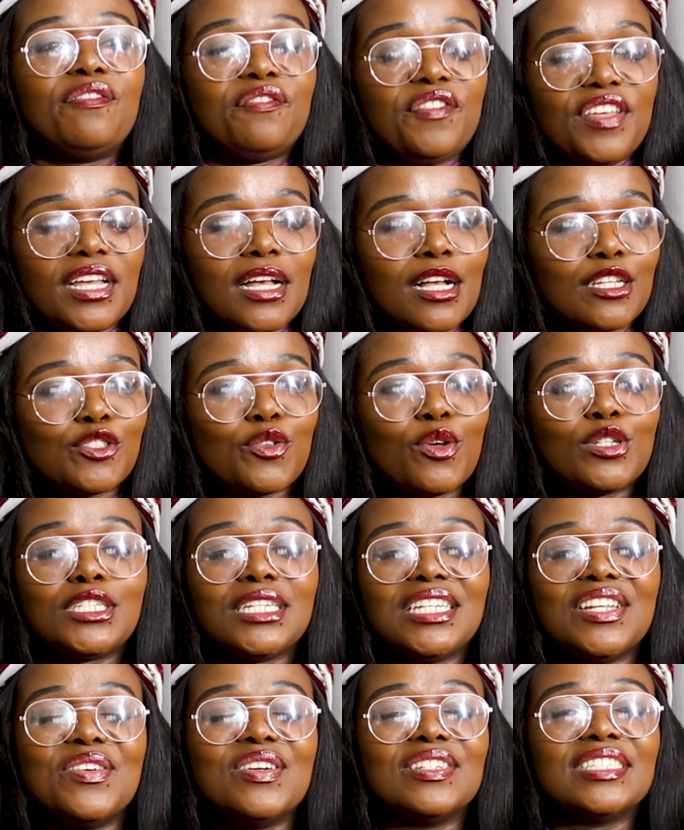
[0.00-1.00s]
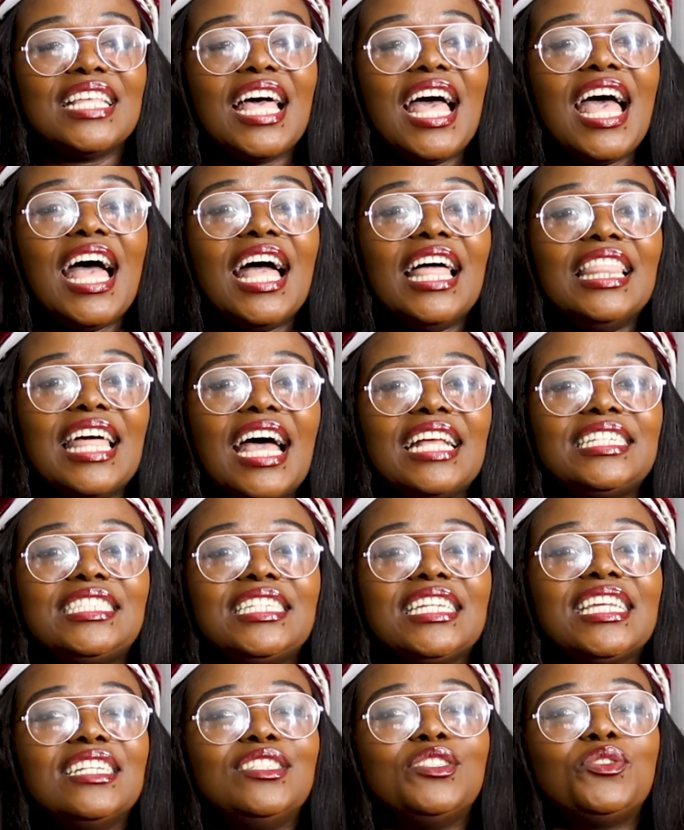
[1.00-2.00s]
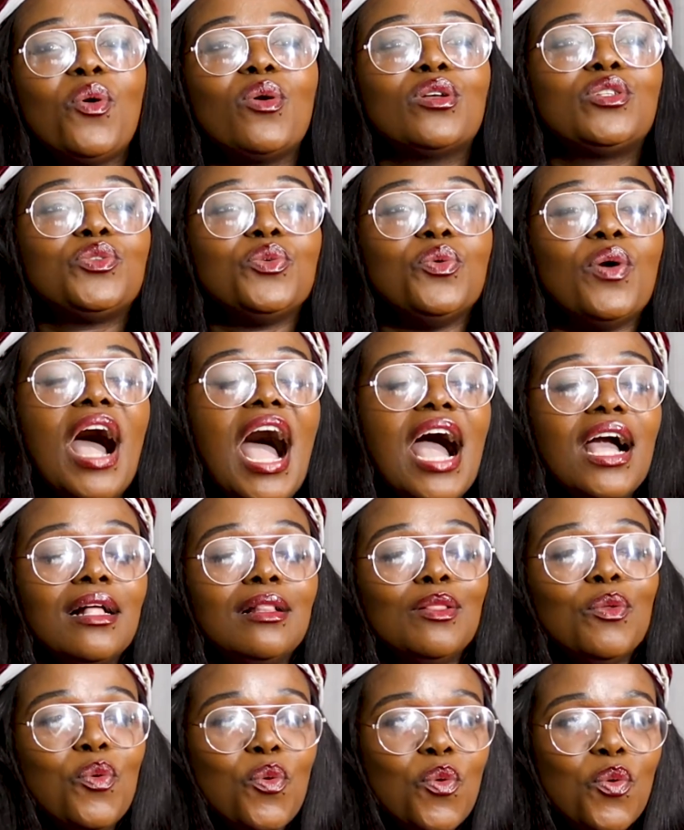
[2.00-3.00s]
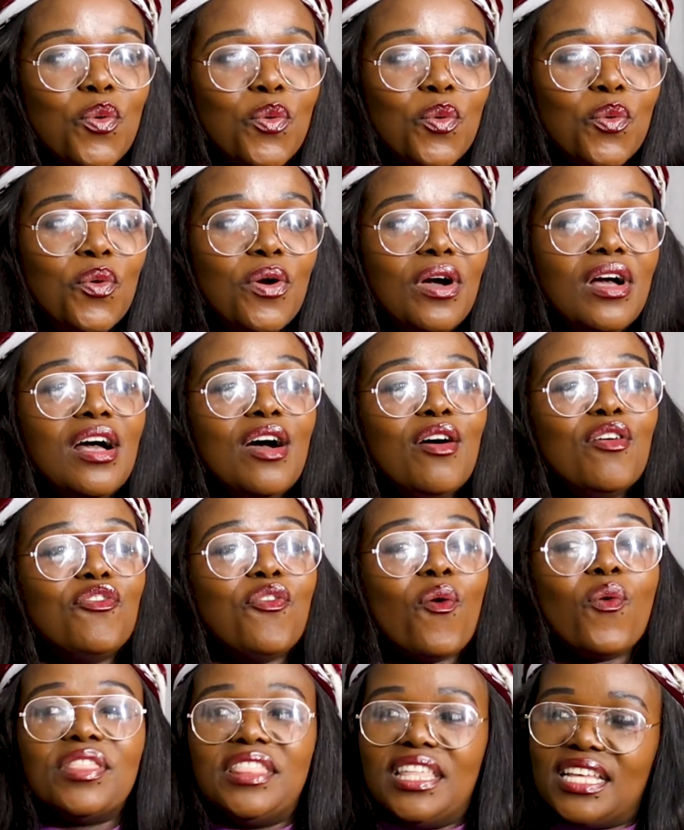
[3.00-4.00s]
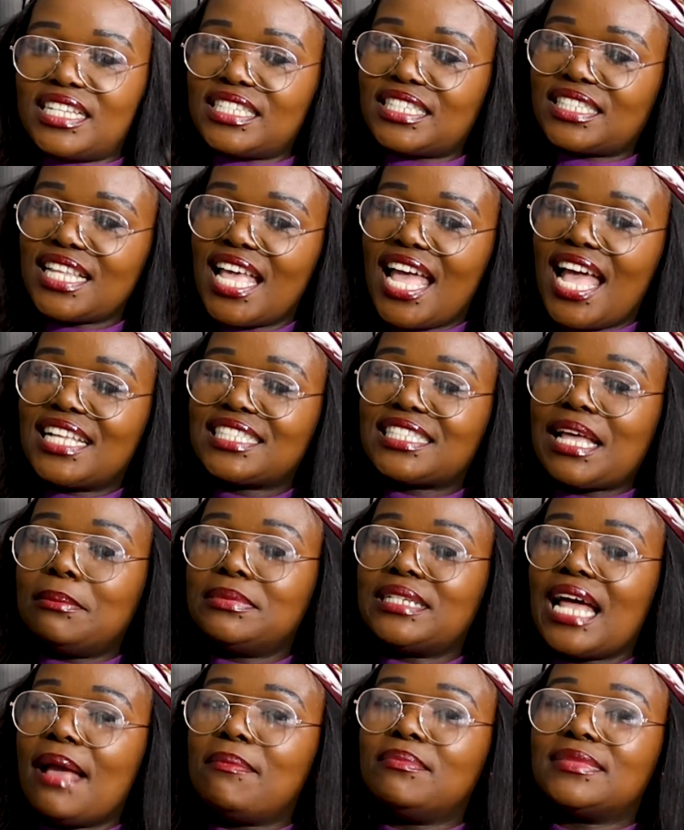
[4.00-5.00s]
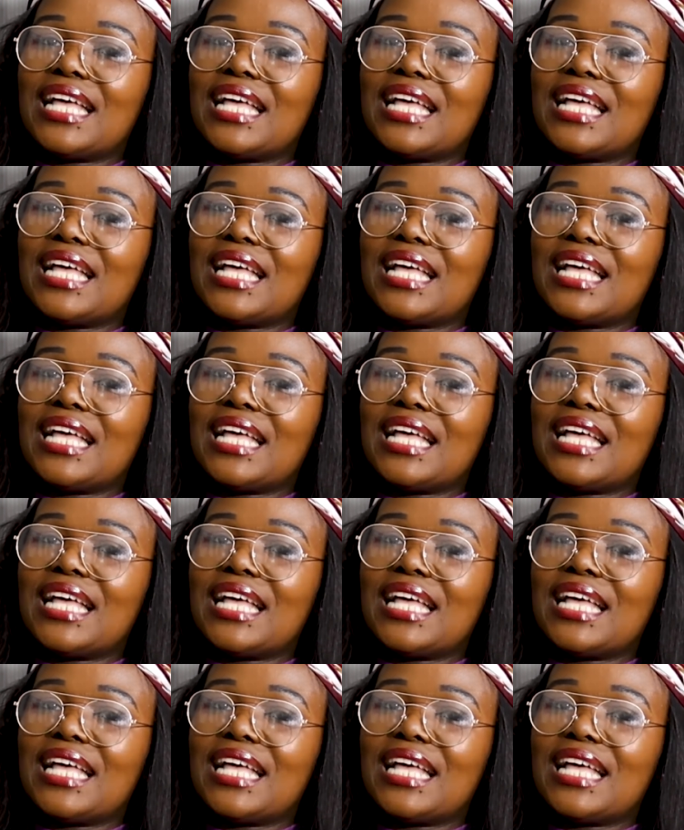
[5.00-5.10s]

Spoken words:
figure, so she knows that she can talk to Uncle Hoo for this. Sometimes